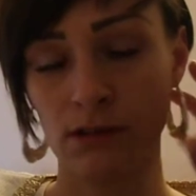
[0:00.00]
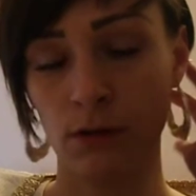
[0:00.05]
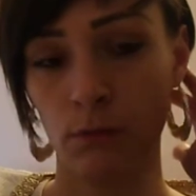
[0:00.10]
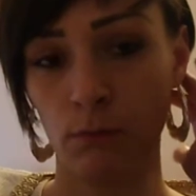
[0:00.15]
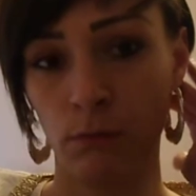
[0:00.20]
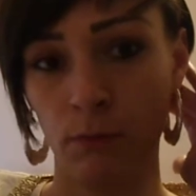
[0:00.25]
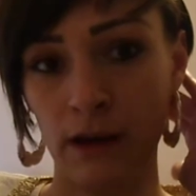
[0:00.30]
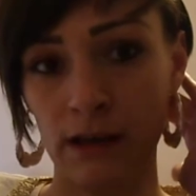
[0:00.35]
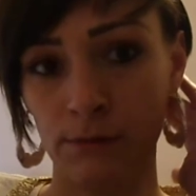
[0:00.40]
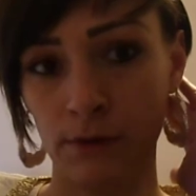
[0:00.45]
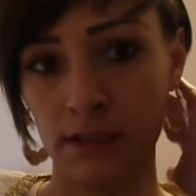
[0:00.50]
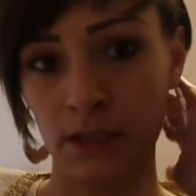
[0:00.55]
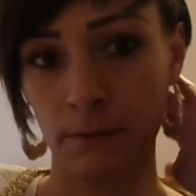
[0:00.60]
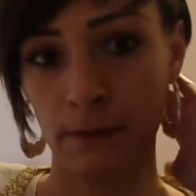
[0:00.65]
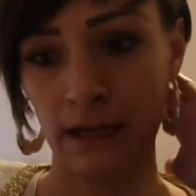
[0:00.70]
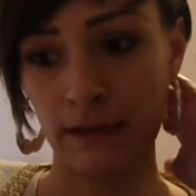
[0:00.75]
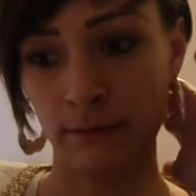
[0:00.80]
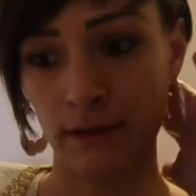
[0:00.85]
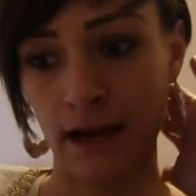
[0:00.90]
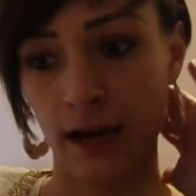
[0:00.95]
So when your
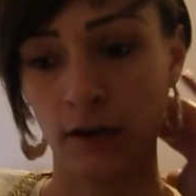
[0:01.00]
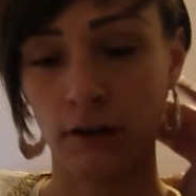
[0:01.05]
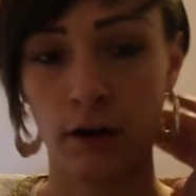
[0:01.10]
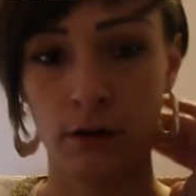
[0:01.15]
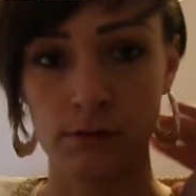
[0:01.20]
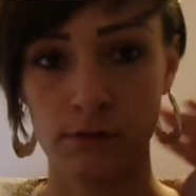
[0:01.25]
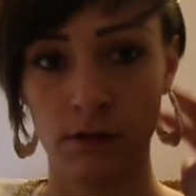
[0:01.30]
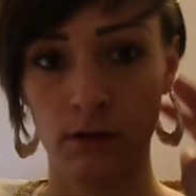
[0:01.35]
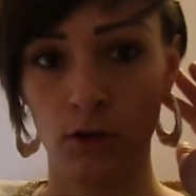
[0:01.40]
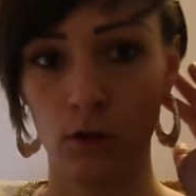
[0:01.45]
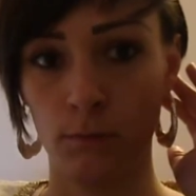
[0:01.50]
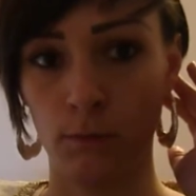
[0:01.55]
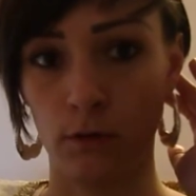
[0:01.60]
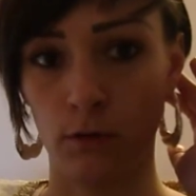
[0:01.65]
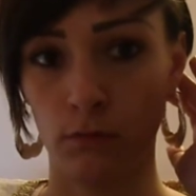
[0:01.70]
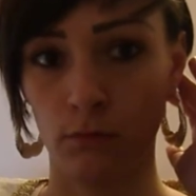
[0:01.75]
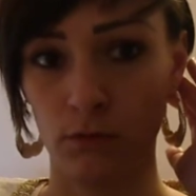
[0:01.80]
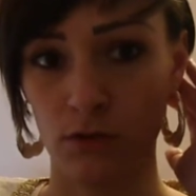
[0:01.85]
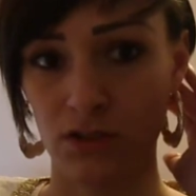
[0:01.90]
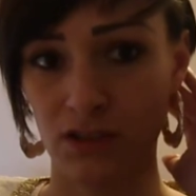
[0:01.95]
baby outgrows a
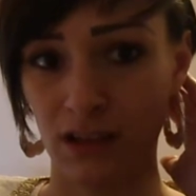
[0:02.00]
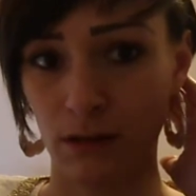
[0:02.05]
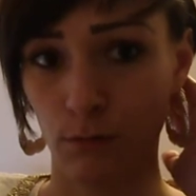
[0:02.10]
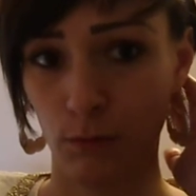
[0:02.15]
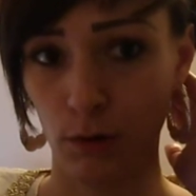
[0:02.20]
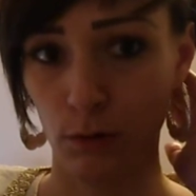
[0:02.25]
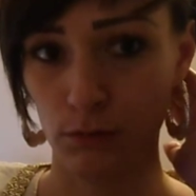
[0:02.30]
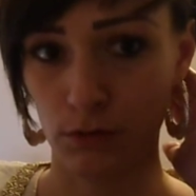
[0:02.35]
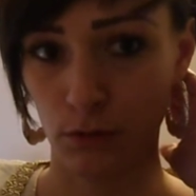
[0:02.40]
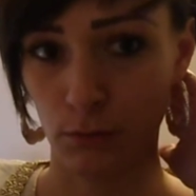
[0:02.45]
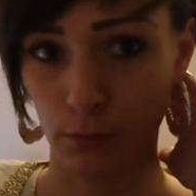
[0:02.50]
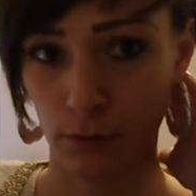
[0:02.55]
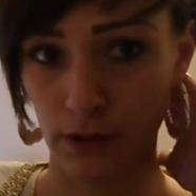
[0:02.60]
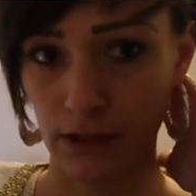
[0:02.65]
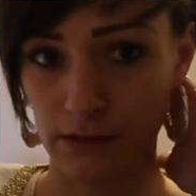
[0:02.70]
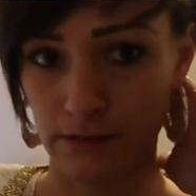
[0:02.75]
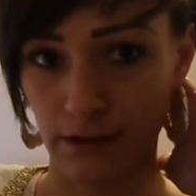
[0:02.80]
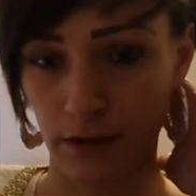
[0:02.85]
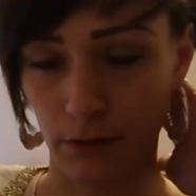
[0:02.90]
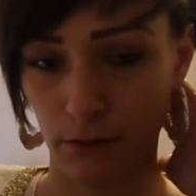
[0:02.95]
newborn, which they will do
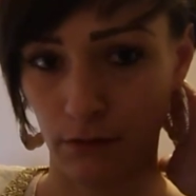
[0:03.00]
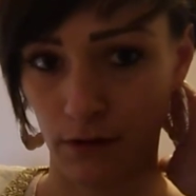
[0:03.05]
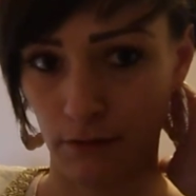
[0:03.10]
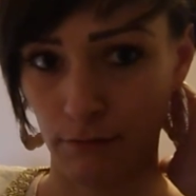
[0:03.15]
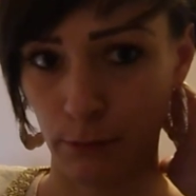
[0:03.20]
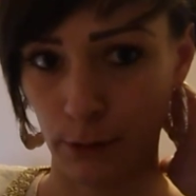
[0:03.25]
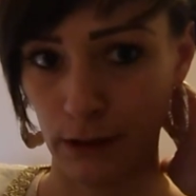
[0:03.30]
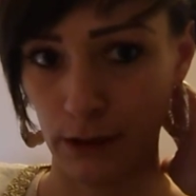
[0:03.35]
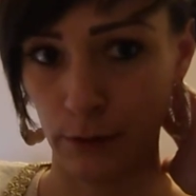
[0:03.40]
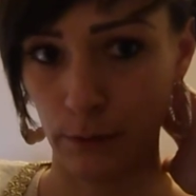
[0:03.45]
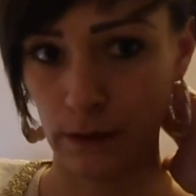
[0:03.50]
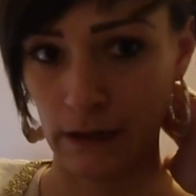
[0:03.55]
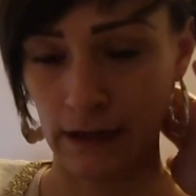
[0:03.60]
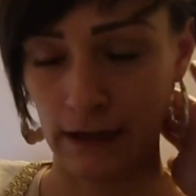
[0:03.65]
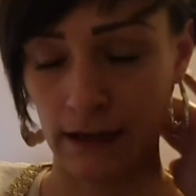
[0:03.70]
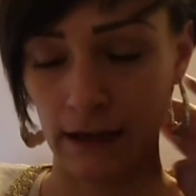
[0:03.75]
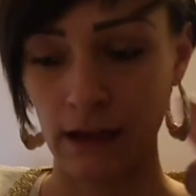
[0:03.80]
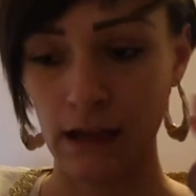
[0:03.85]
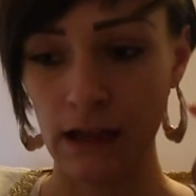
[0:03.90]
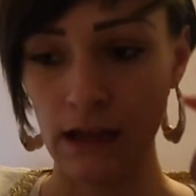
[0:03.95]
pretty soon, like pretty
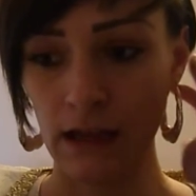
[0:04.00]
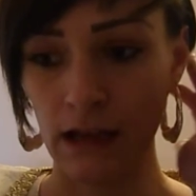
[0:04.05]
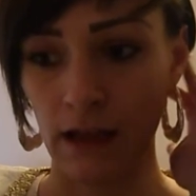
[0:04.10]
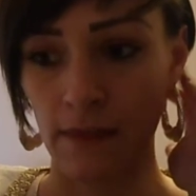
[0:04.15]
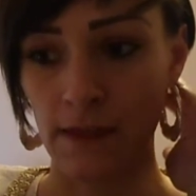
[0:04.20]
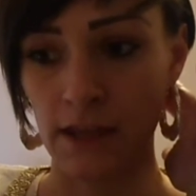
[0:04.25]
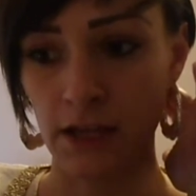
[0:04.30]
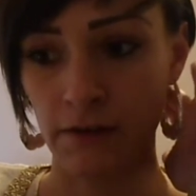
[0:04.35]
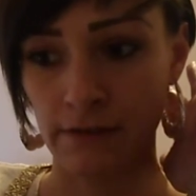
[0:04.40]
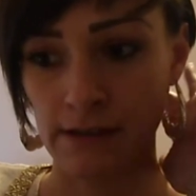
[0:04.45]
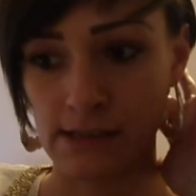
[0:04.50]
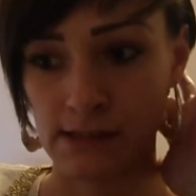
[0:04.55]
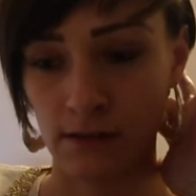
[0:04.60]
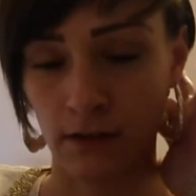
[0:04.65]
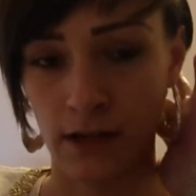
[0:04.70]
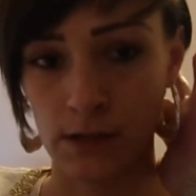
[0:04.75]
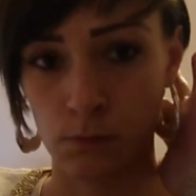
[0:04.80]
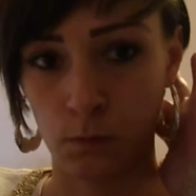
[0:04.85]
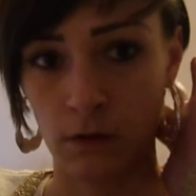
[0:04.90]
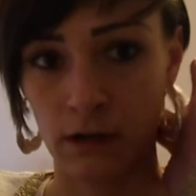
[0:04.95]
quickly, and then they're in
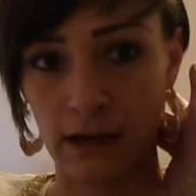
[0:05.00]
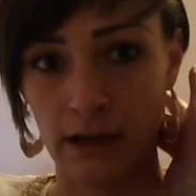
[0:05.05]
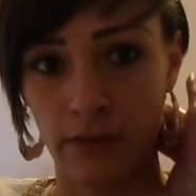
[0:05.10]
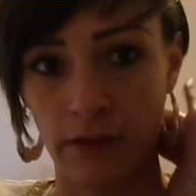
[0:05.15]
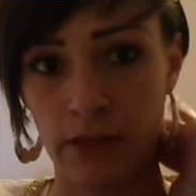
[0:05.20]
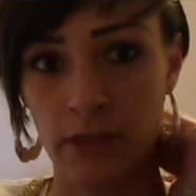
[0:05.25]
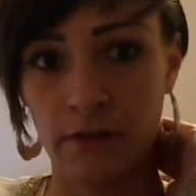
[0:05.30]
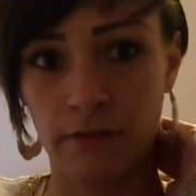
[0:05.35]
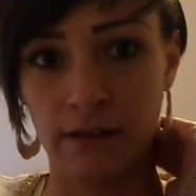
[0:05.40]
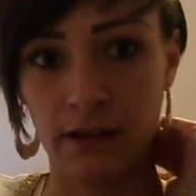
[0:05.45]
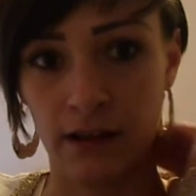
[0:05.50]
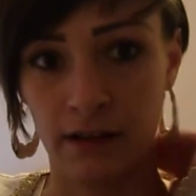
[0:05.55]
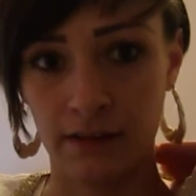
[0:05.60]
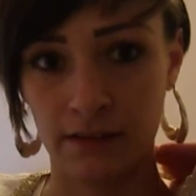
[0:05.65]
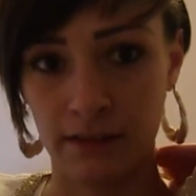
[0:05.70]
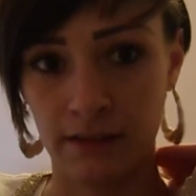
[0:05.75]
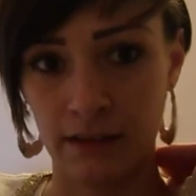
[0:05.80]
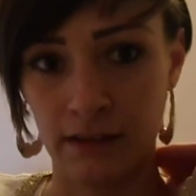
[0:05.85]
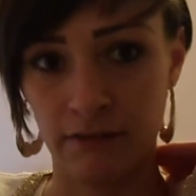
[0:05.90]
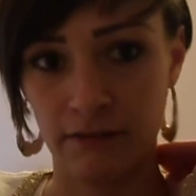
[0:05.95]
size 1, then they're
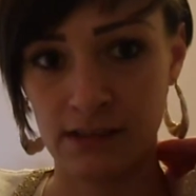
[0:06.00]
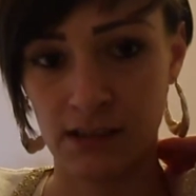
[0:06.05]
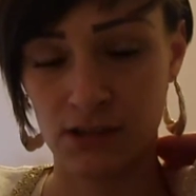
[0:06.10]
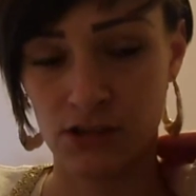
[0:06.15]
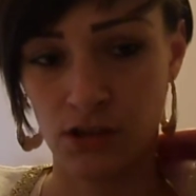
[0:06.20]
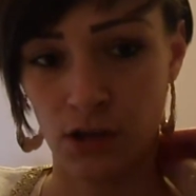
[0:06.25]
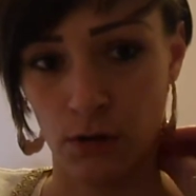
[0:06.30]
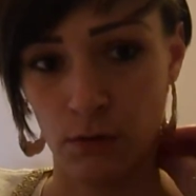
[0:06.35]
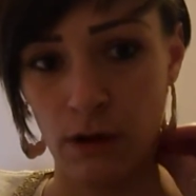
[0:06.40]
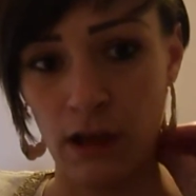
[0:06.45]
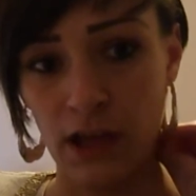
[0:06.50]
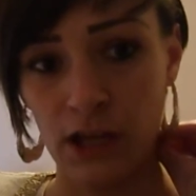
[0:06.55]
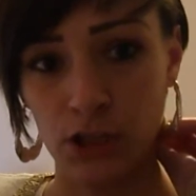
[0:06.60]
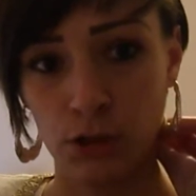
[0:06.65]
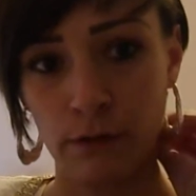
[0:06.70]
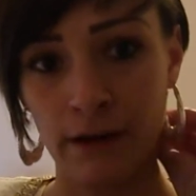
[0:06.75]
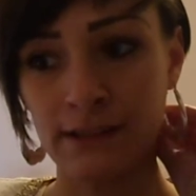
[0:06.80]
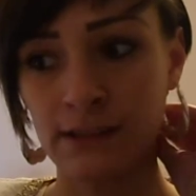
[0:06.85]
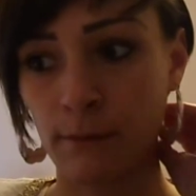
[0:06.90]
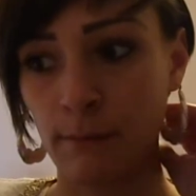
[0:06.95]
in size 2,
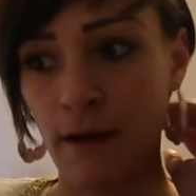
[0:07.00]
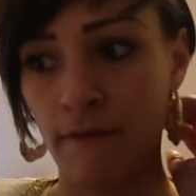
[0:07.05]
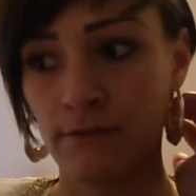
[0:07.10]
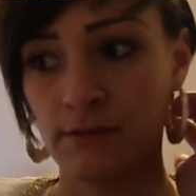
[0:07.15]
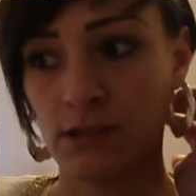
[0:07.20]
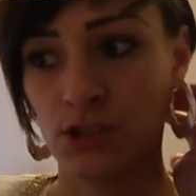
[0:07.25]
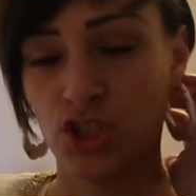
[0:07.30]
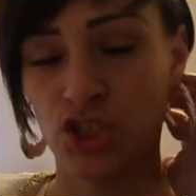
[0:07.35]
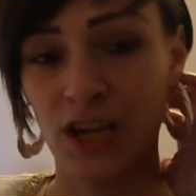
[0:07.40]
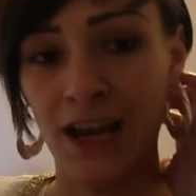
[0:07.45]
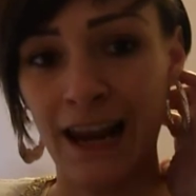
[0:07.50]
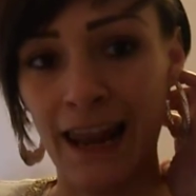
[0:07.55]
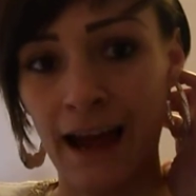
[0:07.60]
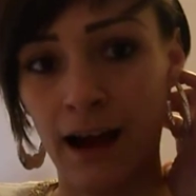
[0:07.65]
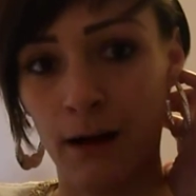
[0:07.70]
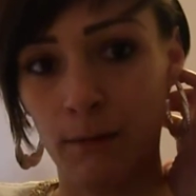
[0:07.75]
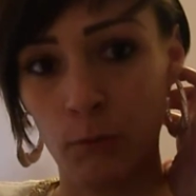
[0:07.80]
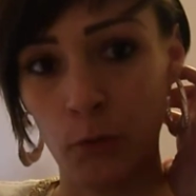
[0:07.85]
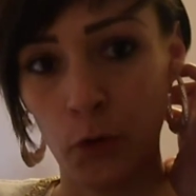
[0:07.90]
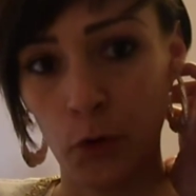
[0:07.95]
you end up having to shell
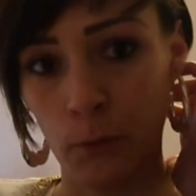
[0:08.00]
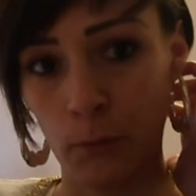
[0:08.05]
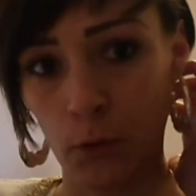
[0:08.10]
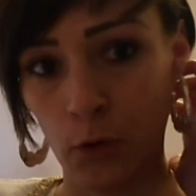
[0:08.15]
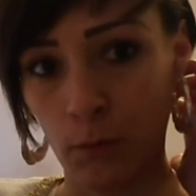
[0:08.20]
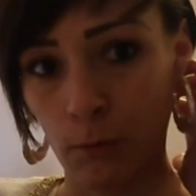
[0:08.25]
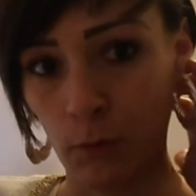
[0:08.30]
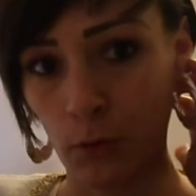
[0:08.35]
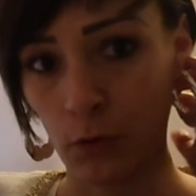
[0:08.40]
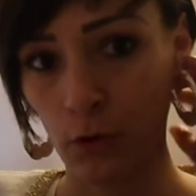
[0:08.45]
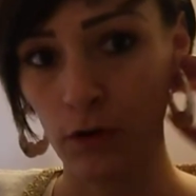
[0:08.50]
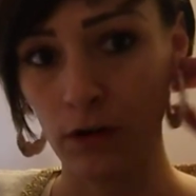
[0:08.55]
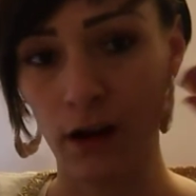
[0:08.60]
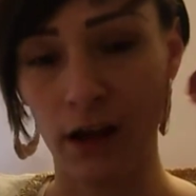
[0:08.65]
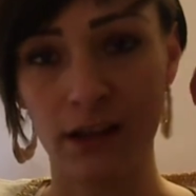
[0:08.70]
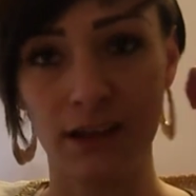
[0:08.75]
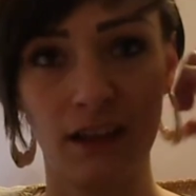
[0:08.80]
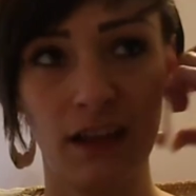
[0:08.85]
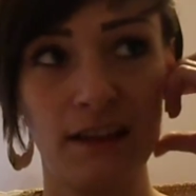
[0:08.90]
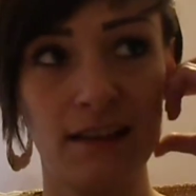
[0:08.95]
out more.
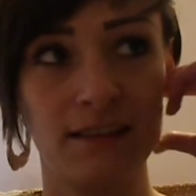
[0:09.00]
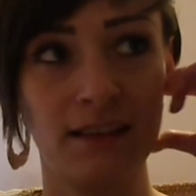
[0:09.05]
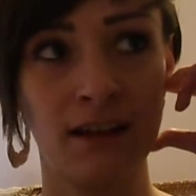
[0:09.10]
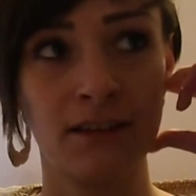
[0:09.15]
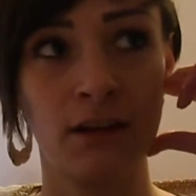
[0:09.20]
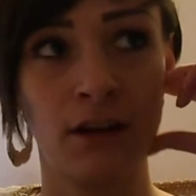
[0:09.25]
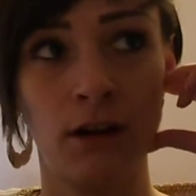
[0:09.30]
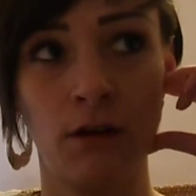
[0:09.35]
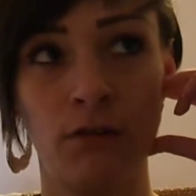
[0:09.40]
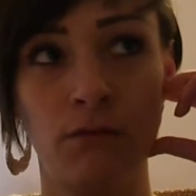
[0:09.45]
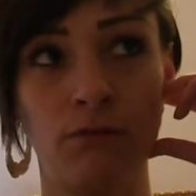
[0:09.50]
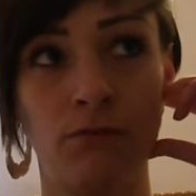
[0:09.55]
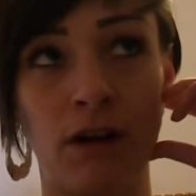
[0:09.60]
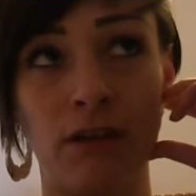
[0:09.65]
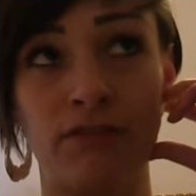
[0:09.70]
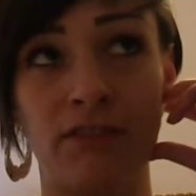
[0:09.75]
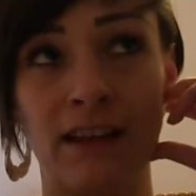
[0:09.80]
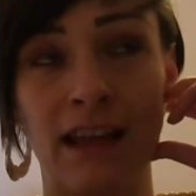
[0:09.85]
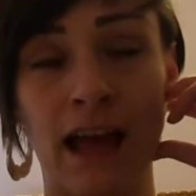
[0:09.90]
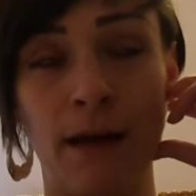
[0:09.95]
Like I don't know
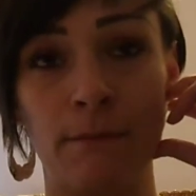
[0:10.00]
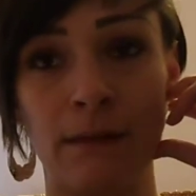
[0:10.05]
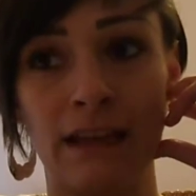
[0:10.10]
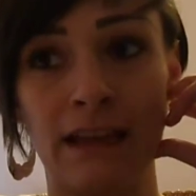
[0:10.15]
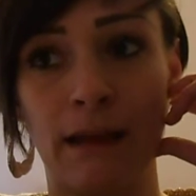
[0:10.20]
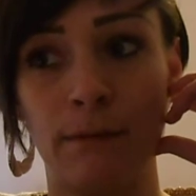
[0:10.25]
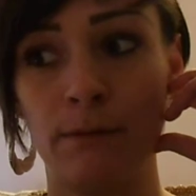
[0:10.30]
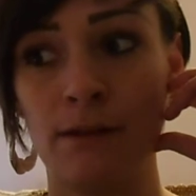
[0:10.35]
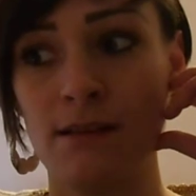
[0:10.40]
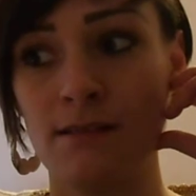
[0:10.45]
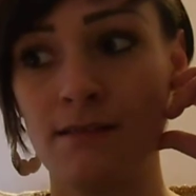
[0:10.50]
roughly how many